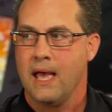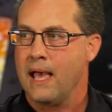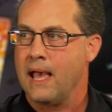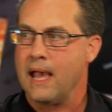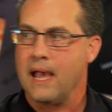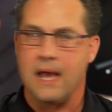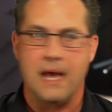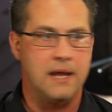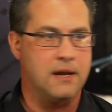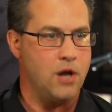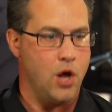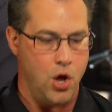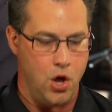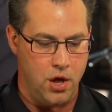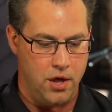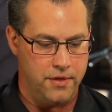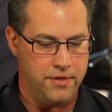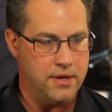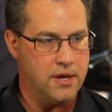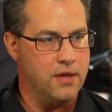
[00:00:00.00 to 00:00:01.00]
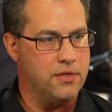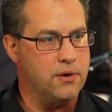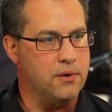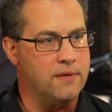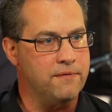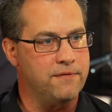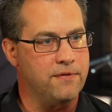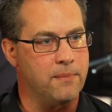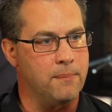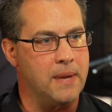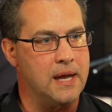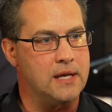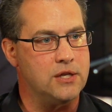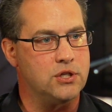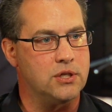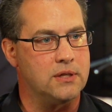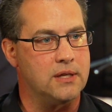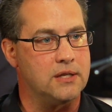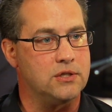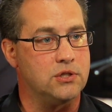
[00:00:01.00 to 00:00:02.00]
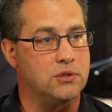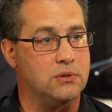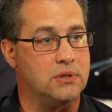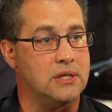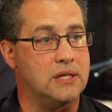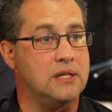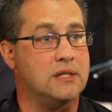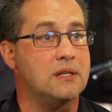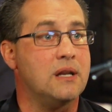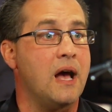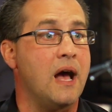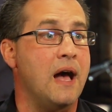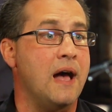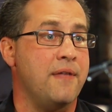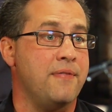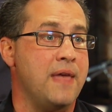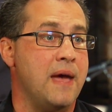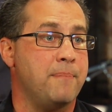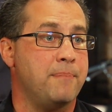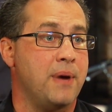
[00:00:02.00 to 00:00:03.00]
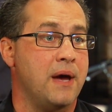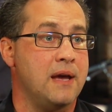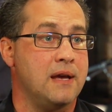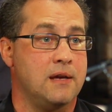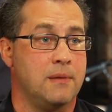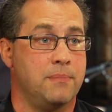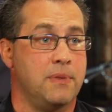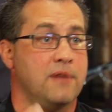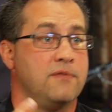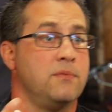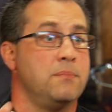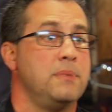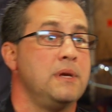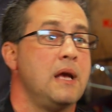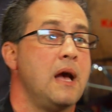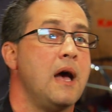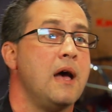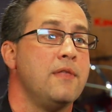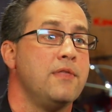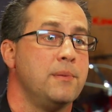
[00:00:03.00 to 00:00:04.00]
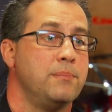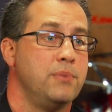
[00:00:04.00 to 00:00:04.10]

and all the other information that you need on that bike above and beyond the